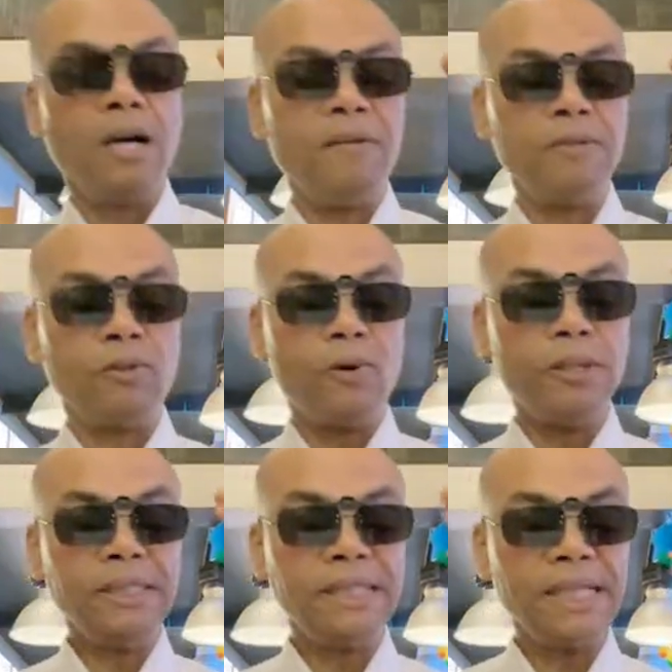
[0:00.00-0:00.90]
of an
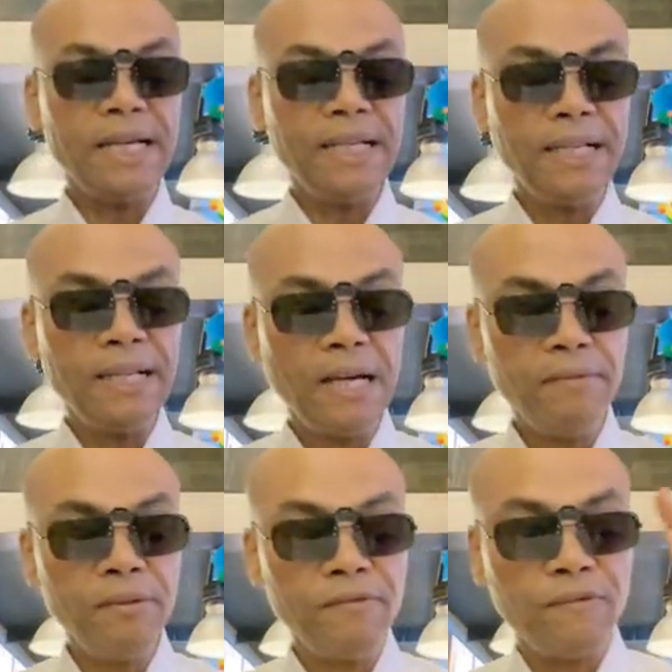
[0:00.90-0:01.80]
order set in
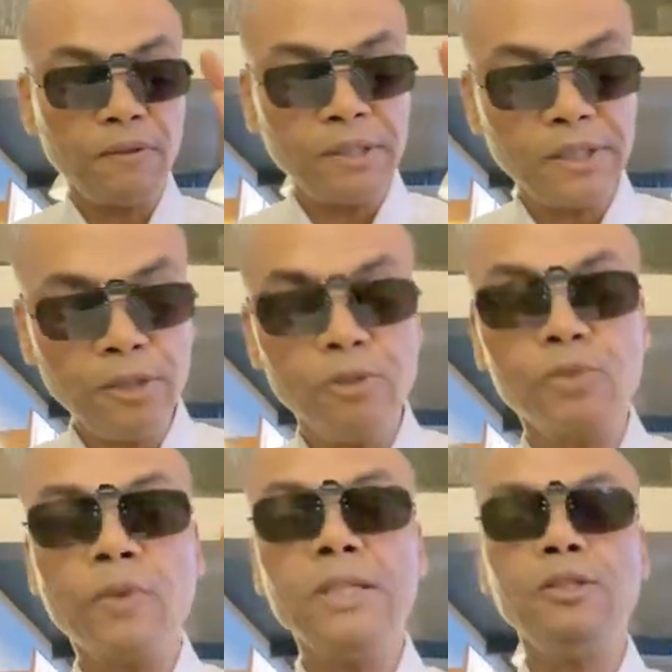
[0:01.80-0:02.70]
heaven for
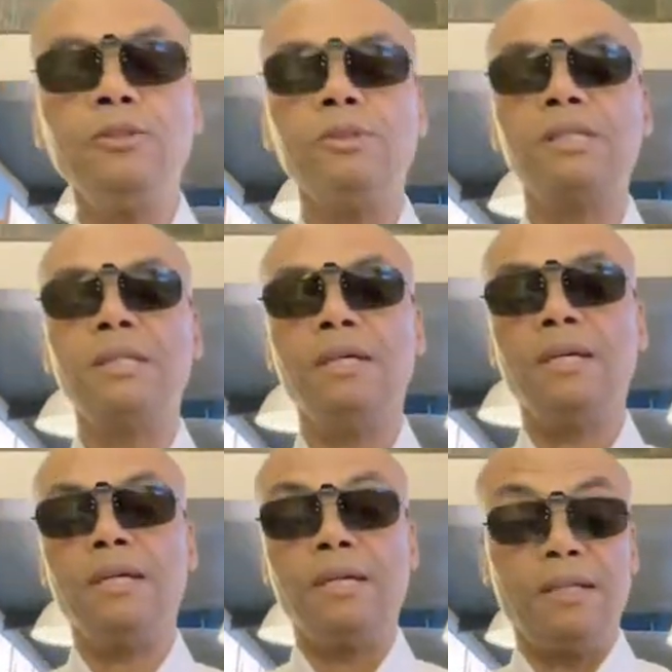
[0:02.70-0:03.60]
use. What use?
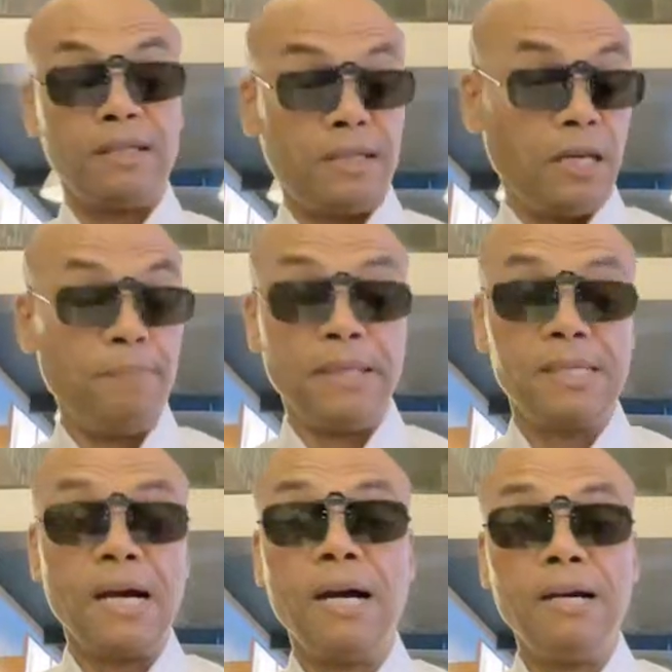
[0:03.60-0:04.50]
Keeping
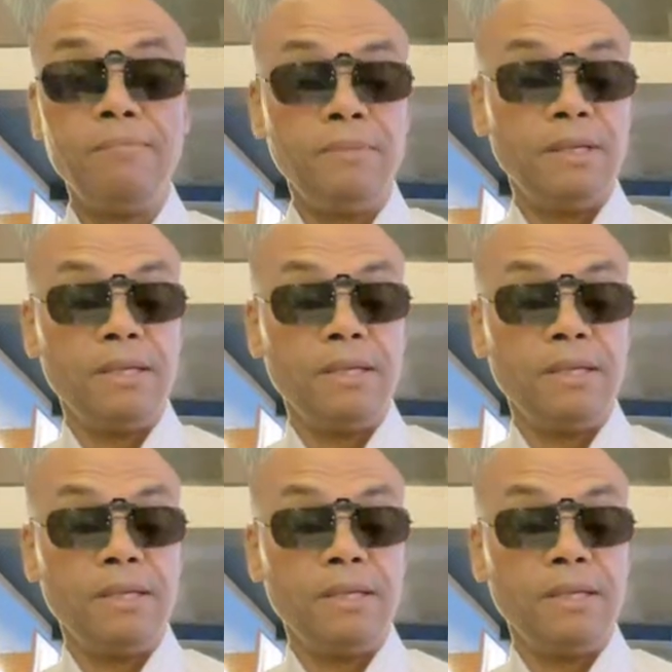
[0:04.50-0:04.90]
time